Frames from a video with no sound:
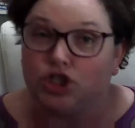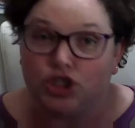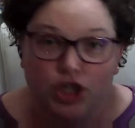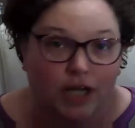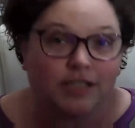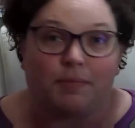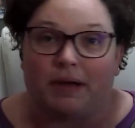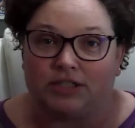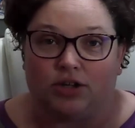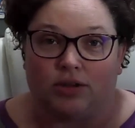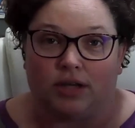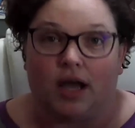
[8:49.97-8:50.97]
just
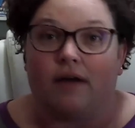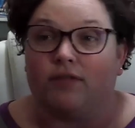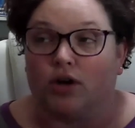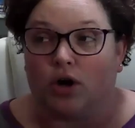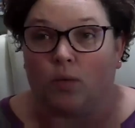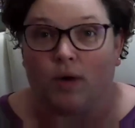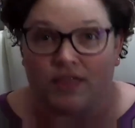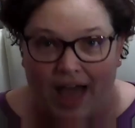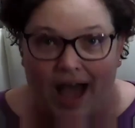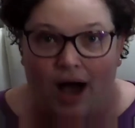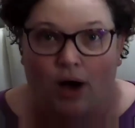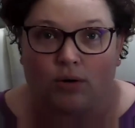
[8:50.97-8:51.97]
based on the cover
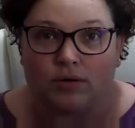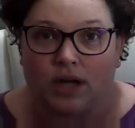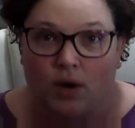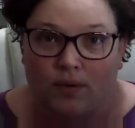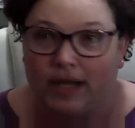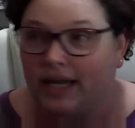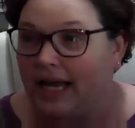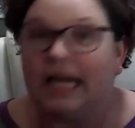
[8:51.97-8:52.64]
without knowing